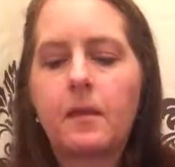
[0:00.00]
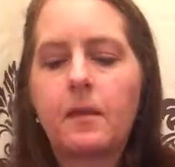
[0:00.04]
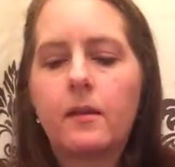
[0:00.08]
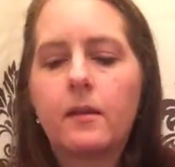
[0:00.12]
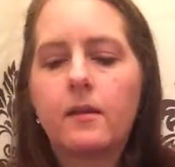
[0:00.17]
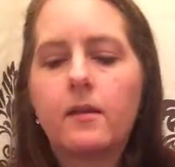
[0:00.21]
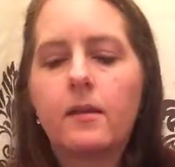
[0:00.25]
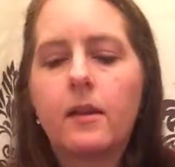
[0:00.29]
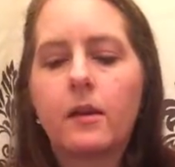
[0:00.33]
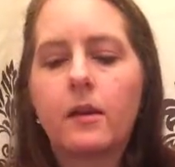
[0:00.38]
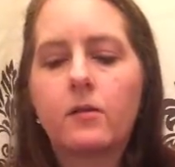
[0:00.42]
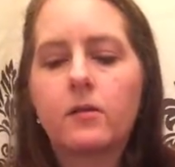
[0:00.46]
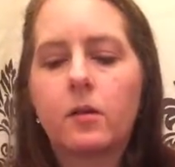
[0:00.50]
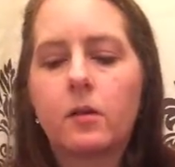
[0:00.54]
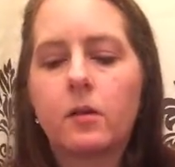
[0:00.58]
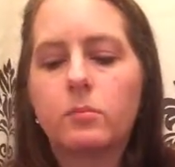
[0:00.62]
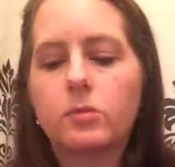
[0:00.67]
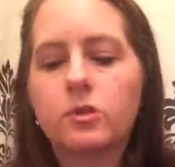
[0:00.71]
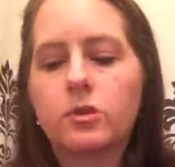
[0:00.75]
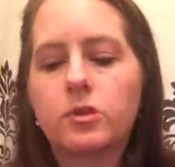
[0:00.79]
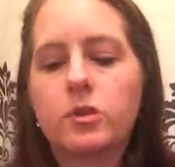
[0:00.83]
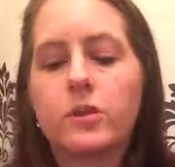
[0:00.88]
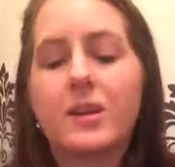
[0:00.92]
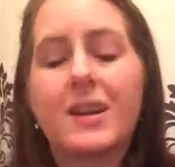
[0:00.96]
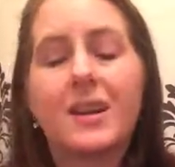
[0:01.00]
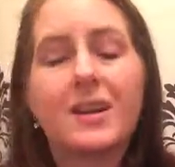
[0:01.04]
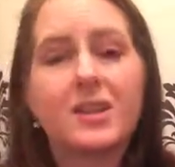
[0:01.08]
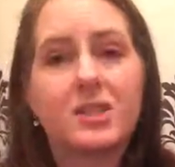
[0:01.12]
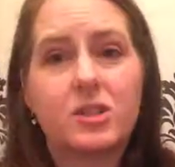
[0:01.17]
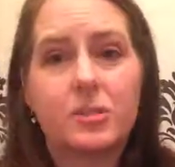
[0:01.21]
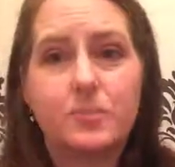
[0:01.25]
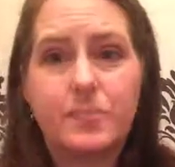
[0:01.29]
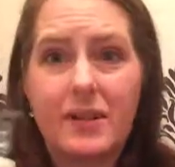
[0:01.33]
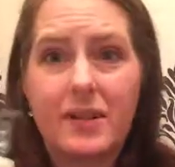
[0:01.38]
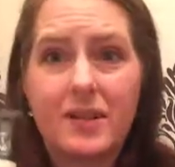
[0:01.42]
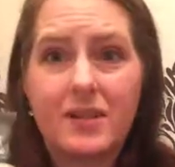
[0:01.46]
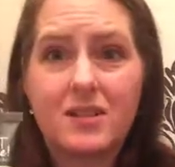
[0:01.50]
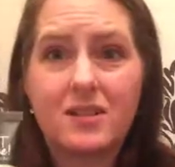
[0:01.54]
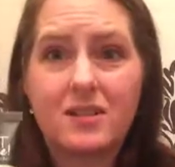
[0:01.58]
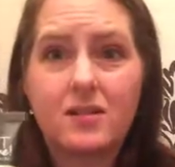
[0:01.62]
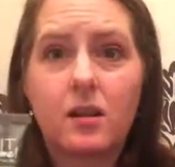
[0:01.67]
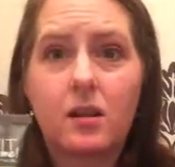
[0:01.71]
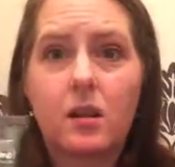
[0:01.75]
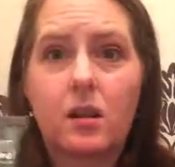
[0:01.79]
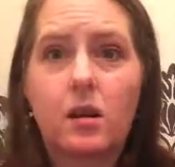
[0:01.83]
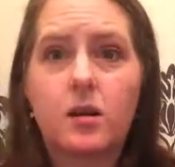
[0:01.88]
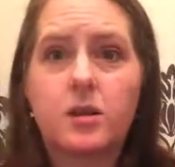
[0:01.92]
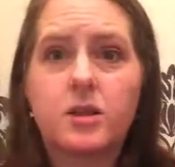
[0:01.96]
Yes, I'm sure I picked the
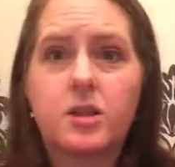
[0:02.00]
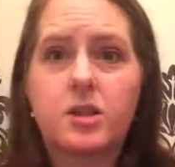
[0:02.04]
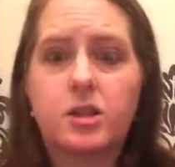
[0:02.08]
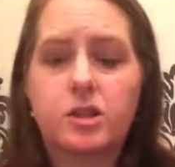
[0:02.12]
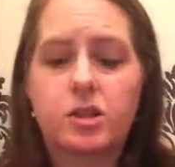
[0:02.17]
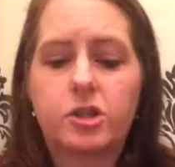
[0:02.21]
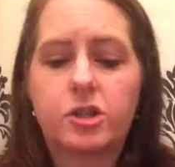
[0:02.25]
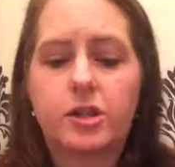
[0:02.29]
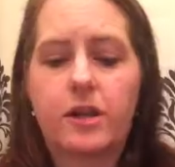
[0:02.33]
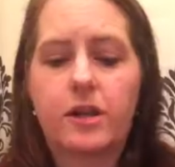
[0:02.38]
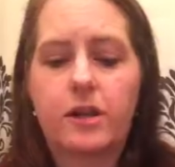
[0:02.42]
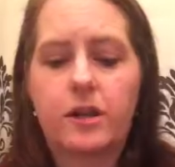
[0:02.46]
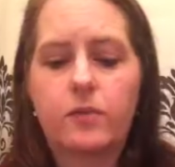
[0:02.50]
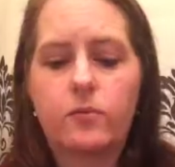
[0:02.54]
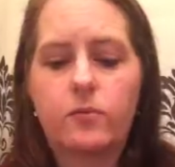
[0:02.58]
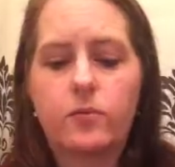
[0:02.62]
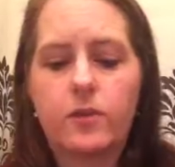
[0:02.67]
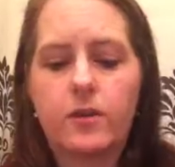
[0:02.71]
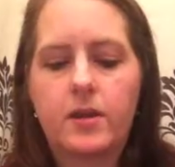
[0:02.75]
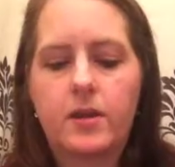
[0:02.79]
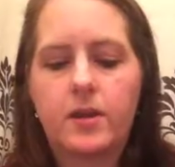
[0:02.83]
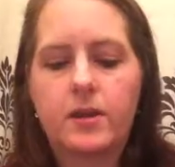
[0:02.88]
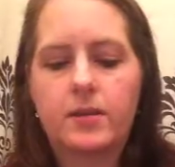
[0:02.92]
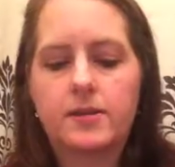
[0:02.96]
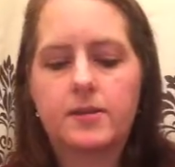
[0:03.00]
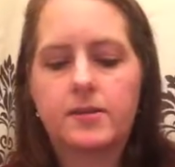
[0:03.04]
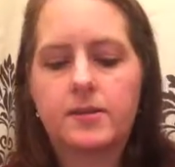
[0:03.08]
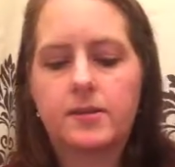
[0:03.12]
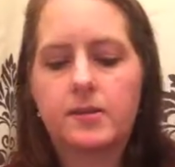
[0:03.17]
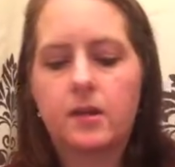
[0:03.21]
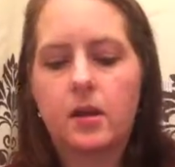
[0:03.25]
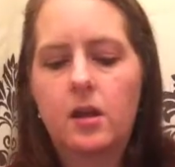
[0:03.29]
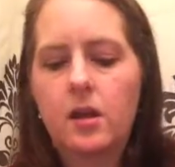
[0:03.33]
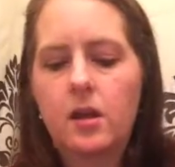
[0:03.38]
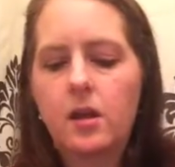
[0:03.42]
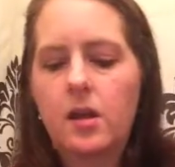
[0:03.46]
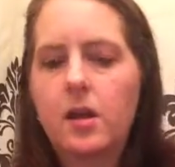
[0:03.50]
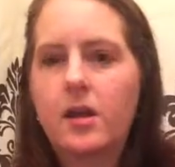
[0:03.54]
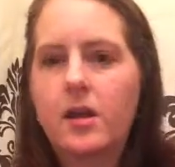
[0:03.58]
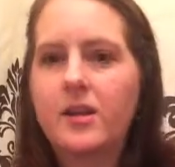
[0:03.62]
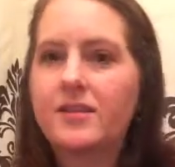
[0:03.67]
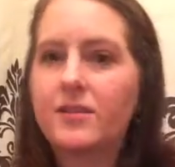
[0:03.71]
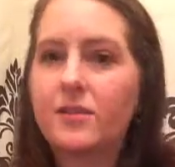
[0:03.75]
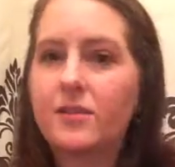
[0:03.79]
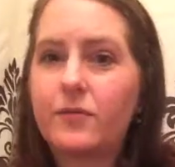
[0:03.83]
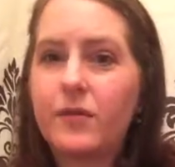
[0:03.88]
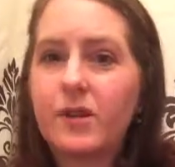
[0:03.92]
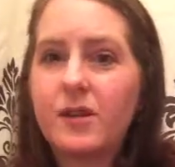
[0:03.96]
lightest shade with this. It's
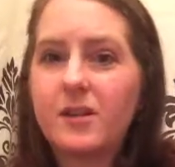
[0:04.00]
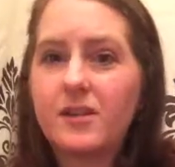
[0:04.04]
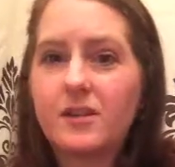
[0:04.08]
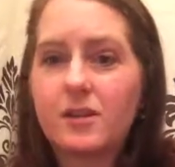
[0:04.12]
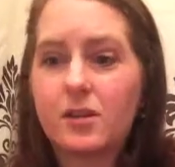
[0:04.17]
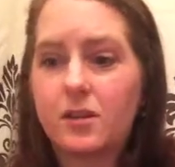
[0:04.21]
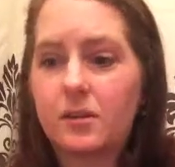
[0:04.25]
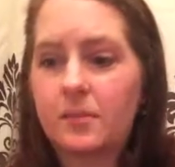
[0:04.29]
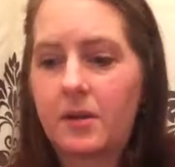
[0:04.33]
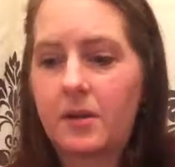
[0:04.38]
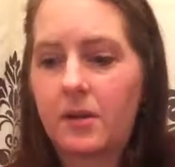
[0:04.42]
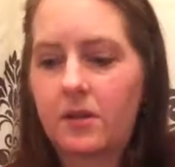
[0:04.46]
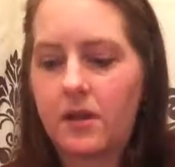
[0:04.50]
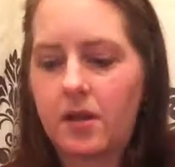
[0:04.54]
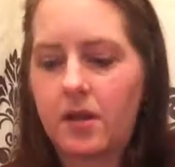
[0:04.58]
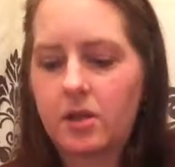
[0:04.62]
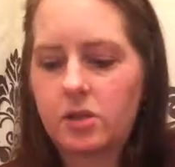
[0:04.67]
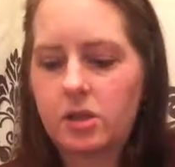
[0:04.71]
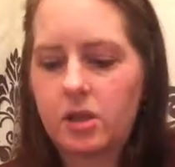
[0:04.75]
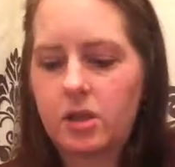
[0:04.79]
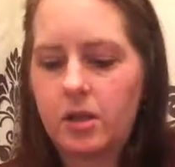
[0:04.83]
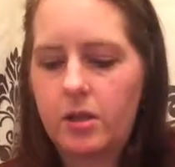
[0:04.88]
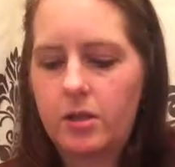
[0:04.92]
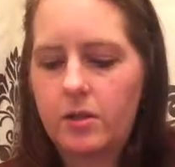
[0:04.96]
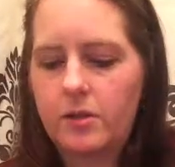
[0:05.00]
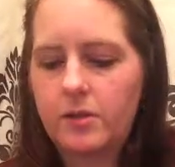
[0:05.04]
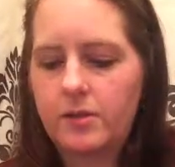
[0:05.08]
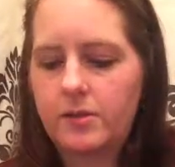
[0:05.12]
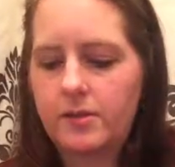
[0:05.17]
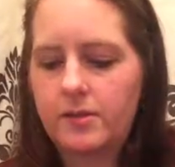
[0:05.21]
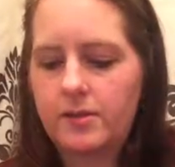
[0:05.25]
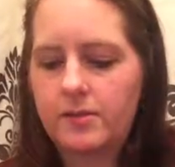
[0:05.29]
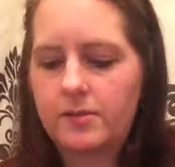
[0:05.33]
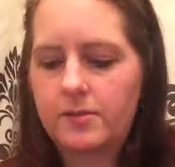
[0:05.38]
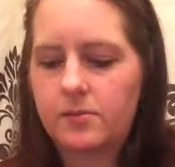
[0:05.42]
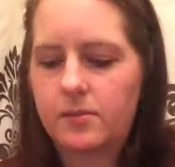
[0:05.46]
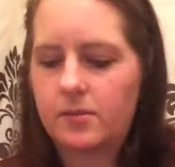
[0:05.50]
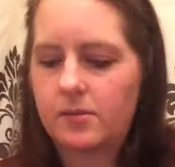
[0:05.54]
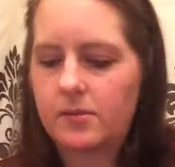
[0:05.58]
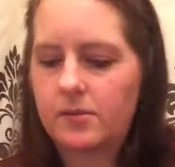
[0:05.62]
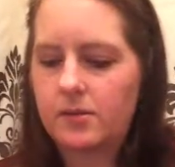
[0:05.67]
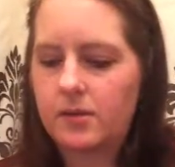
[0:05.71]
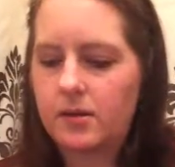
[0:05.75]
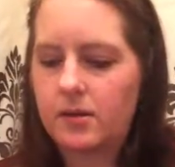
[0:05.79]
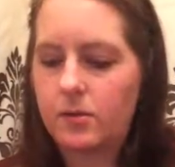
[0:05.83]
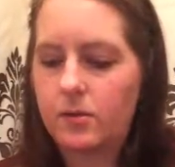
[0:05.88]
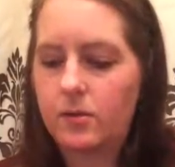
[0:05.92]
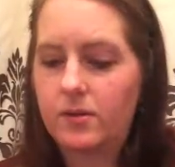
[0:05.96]
the first time that I've actually used this one,
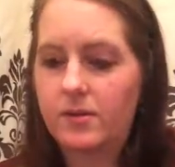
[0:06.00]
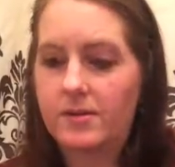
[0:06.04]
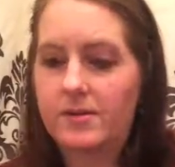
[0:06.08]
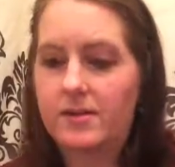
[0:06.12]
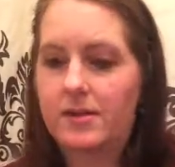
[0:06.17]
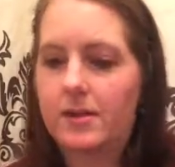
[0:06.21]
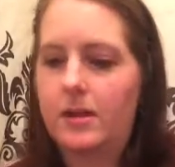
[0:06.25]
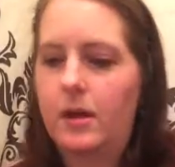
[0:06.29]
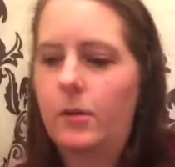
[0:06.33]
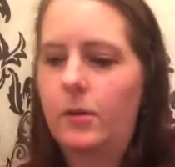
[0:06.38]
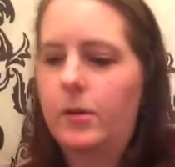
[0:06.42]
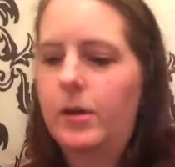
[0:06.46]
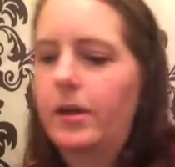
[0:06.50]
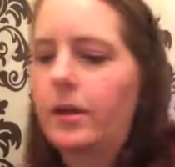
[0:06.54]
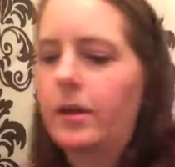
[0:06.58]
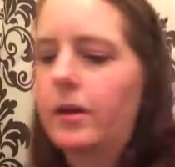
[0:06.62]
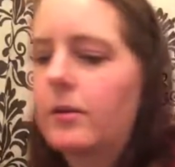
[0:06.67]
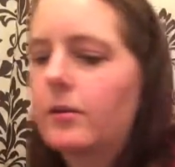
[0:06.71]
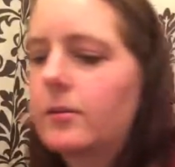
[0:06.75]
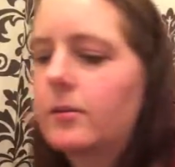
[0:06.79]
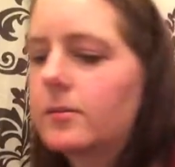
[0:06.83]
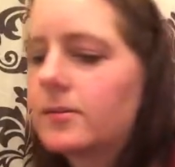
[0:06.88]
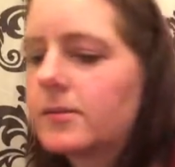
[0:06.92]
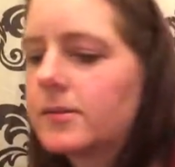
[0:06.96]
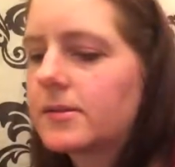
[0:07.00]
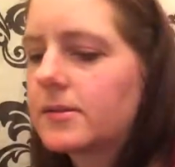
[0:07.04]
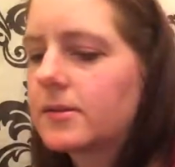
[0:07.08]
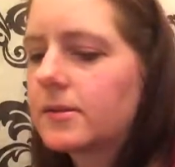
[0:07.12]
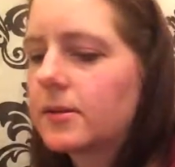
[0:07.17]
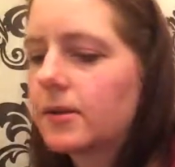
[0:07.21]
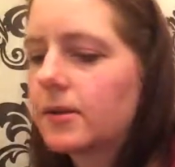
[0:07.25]
so we'll see how it goes.